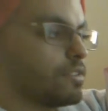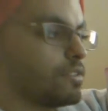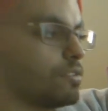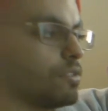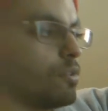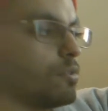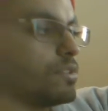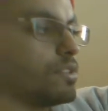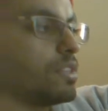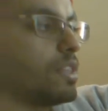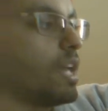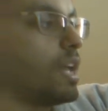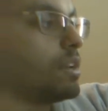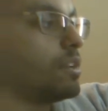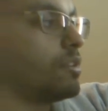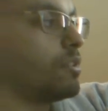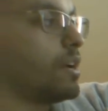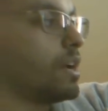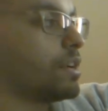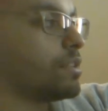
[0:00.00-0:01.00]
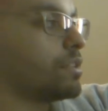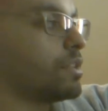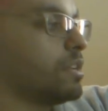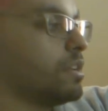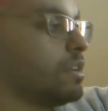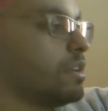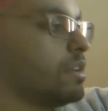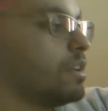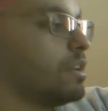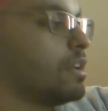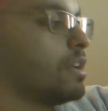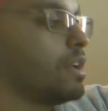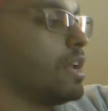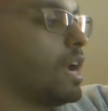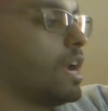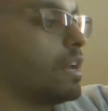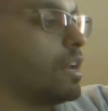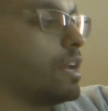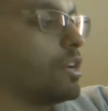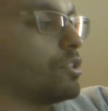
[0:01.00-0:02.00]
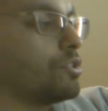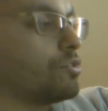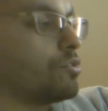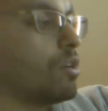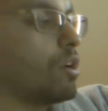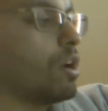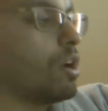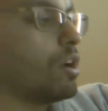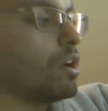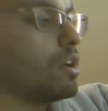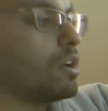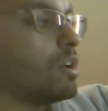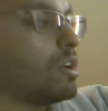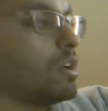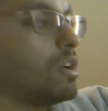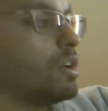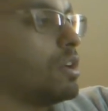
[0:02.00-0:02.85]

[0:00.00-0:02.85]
is always in that direction, and I draw,